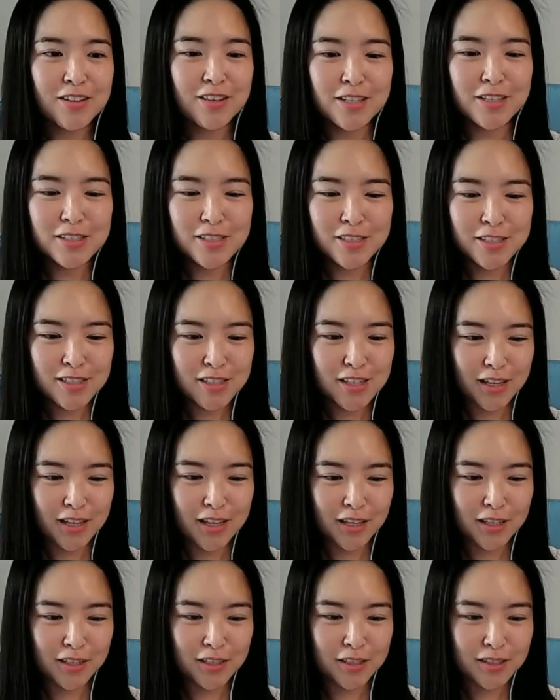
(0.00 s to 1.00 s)
This
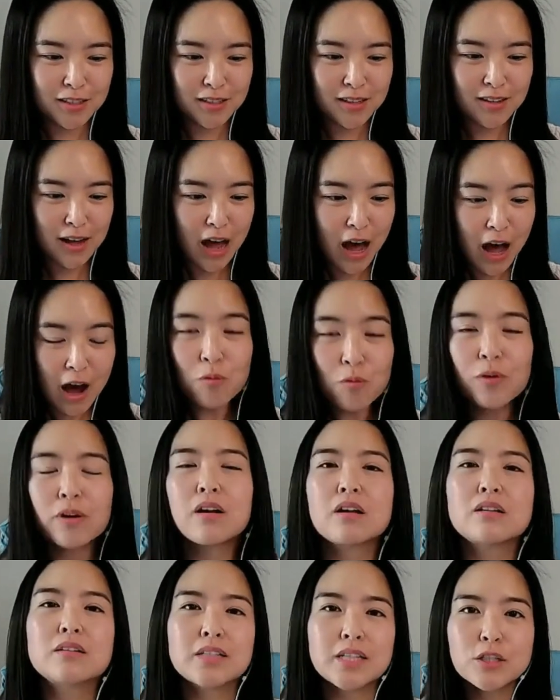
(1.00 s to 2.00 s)
is how
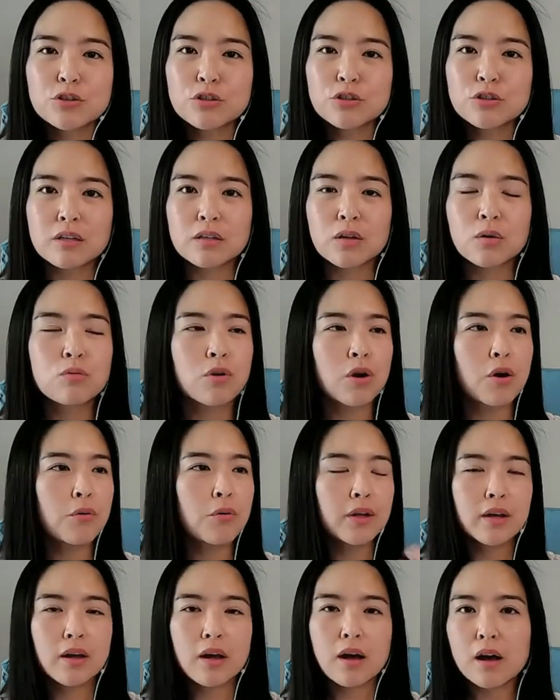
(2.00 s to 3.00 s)
we're conditioned
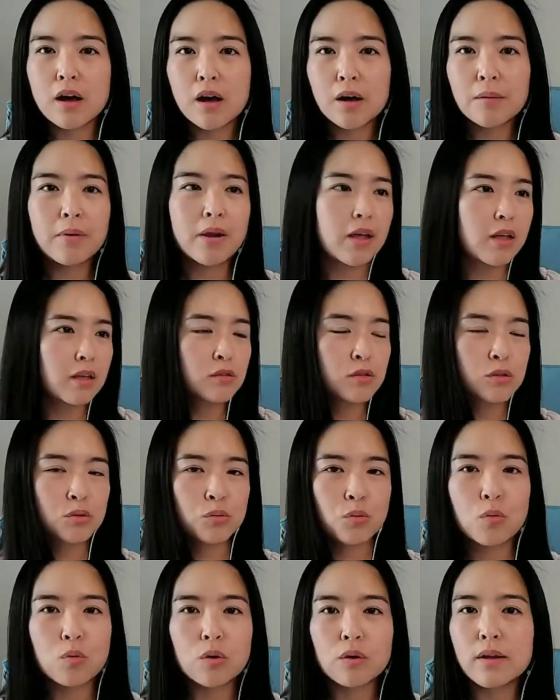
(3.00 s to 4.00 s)
growing up in
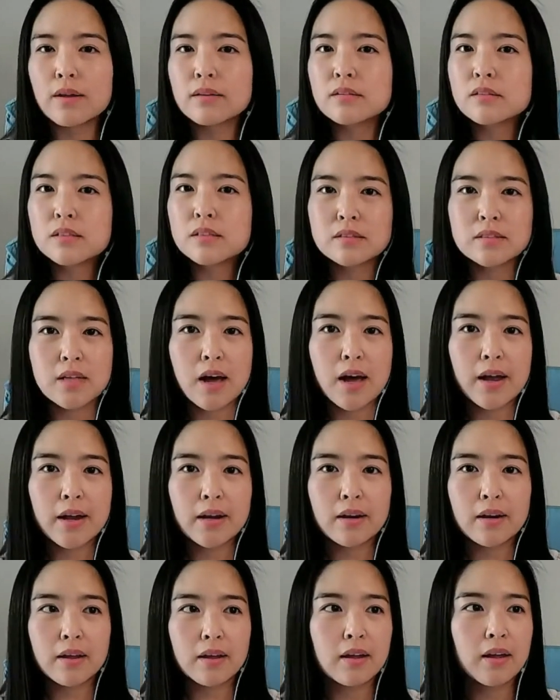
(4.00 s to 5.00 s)
school, in
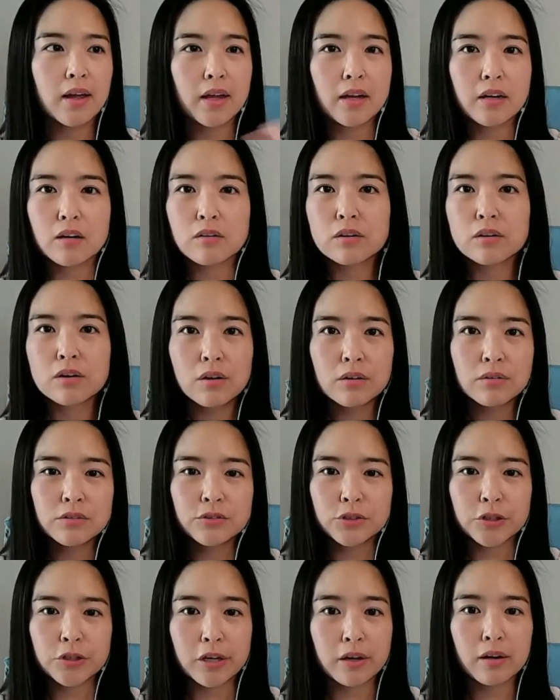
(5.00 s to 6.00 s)
society, in our
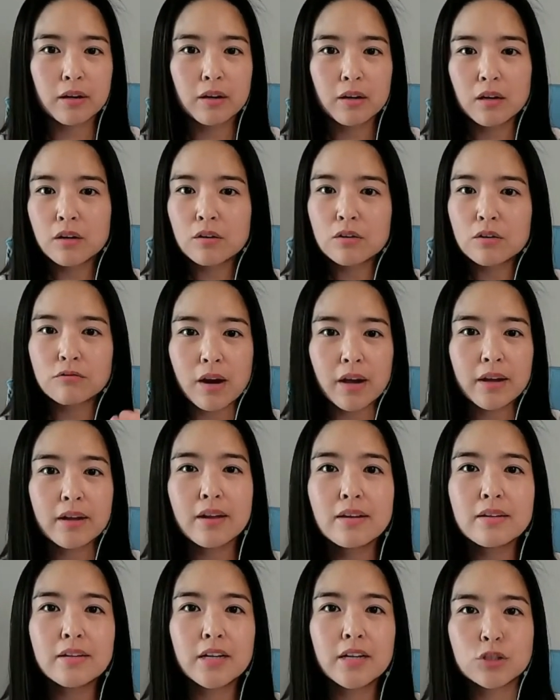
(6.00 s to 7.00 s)
culture.
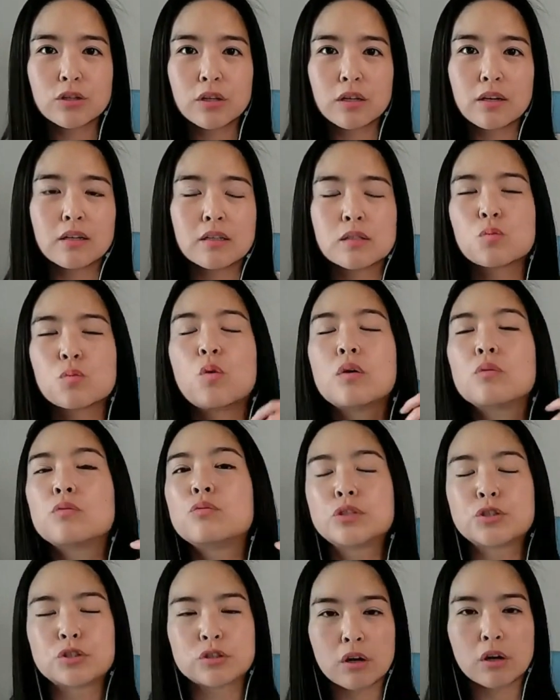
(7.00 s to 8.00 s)
Recognition is what
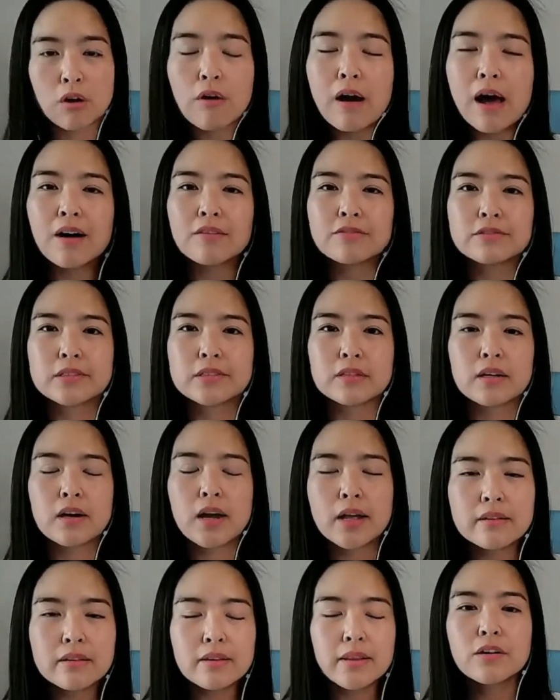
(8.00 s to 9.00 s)
we should go after.
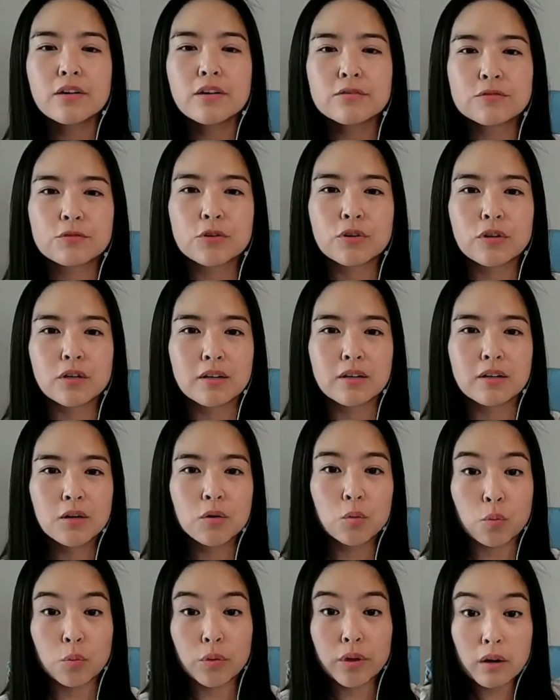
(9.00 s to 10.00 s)
And therefore,
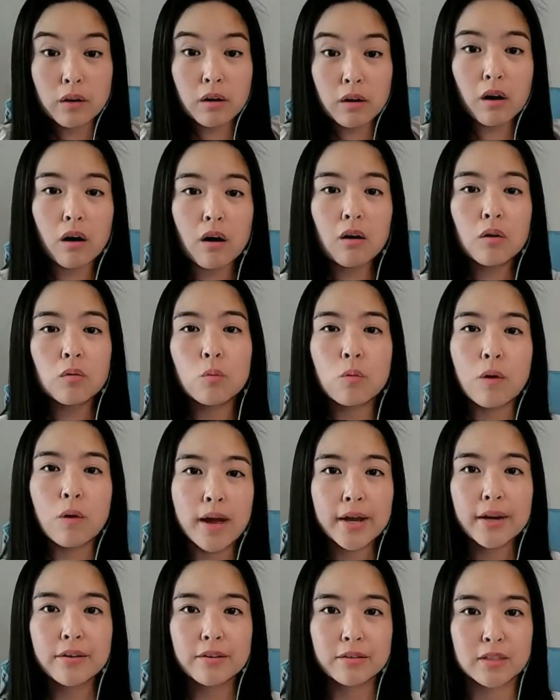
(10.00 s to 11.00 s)
we are all
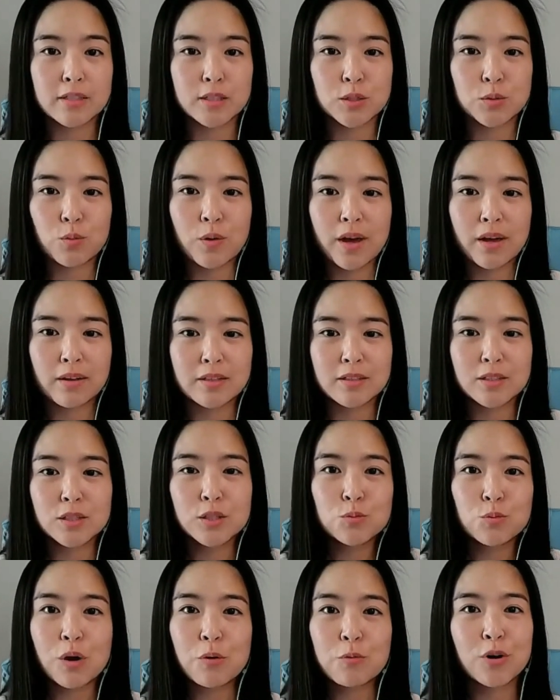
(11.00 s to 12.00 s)
wired this way. This
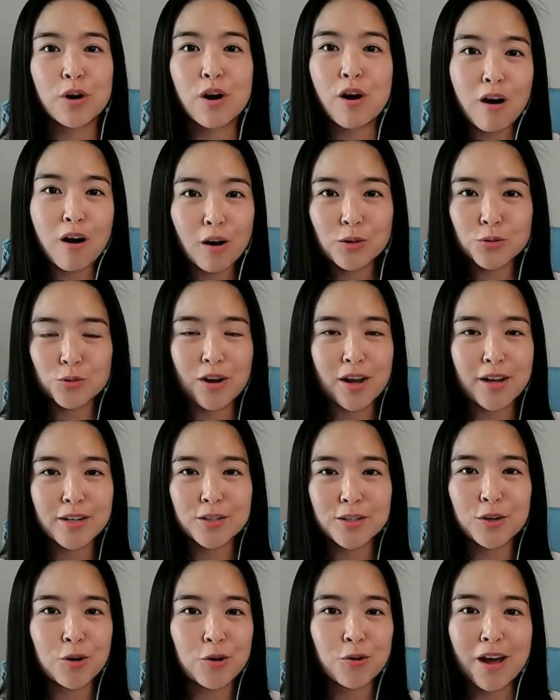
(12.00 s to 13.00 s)
is why we're all trying
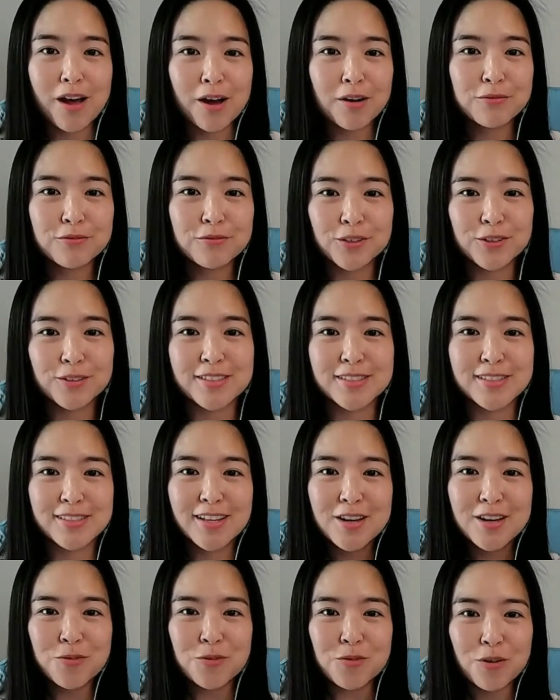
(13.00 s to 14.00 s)
to go after this
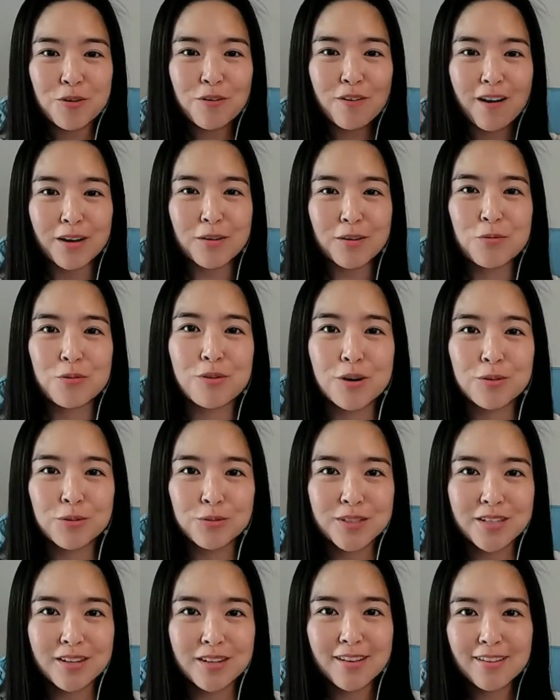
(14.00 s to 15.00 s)
quote
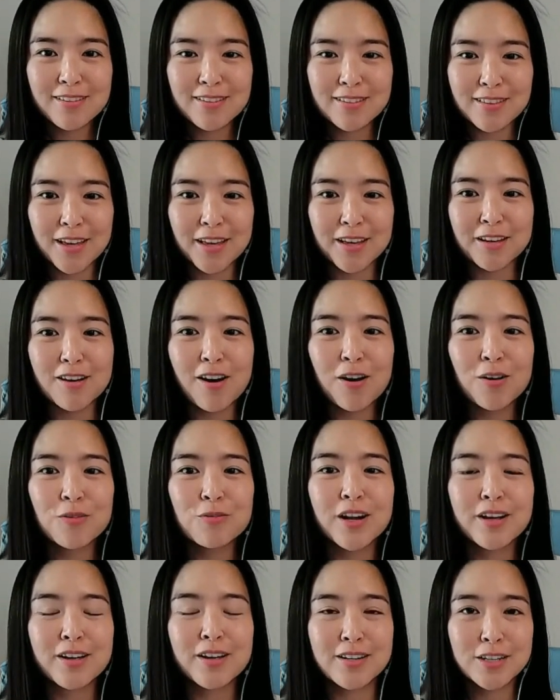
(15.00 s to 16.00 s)
unquote thing called
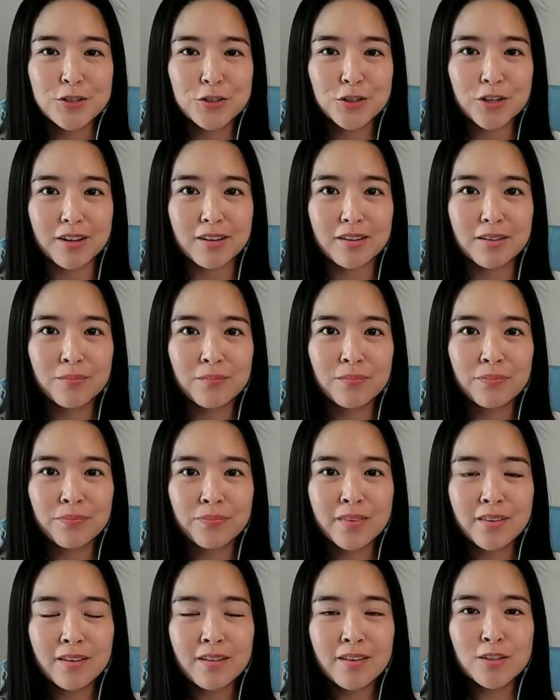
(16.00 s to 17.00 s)
recognition.
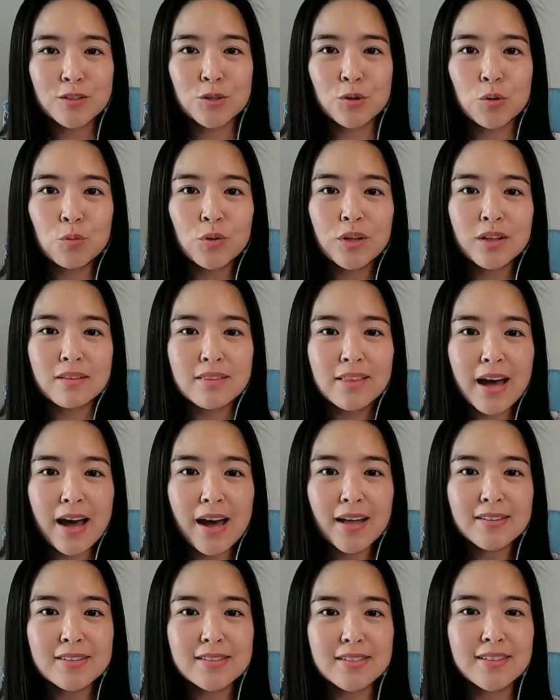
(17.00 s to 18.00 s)
So, with
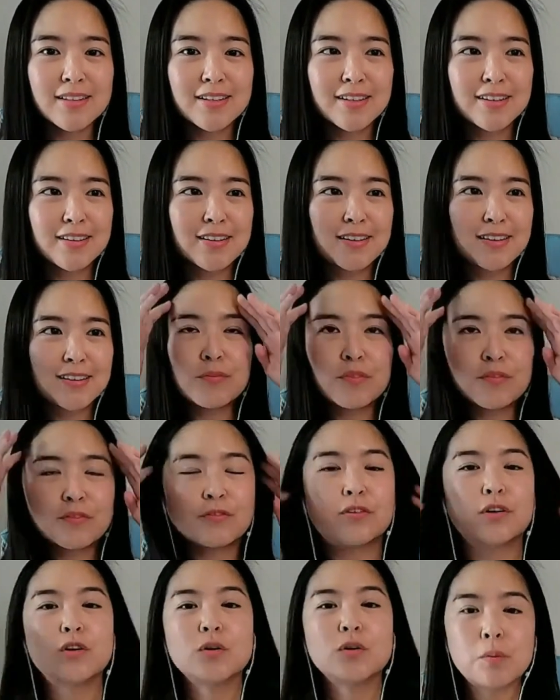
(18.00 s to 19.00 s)
that
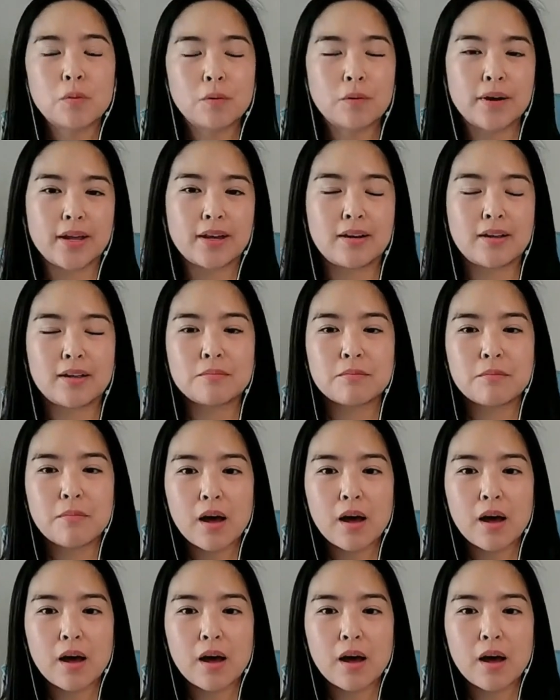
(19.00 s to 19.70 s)
viewpoint in